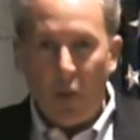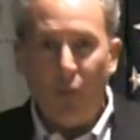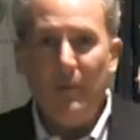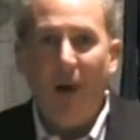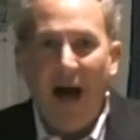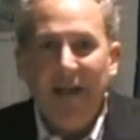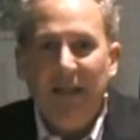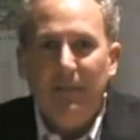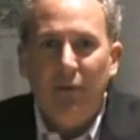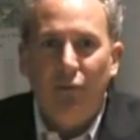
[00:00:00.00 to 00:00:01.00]

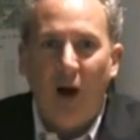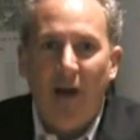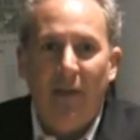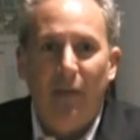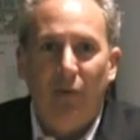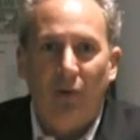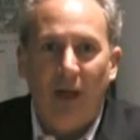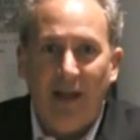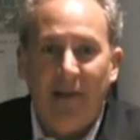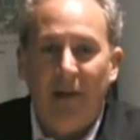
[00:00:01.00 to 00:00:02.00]
remind them of why they were
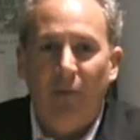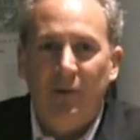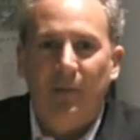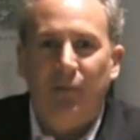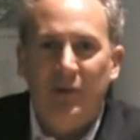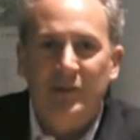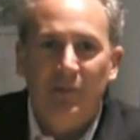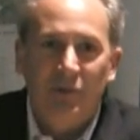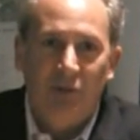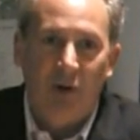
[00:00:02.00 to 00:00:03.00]
elected and what the
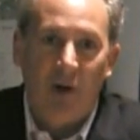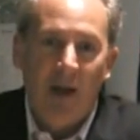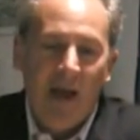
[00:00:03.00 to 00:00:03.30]
principles are.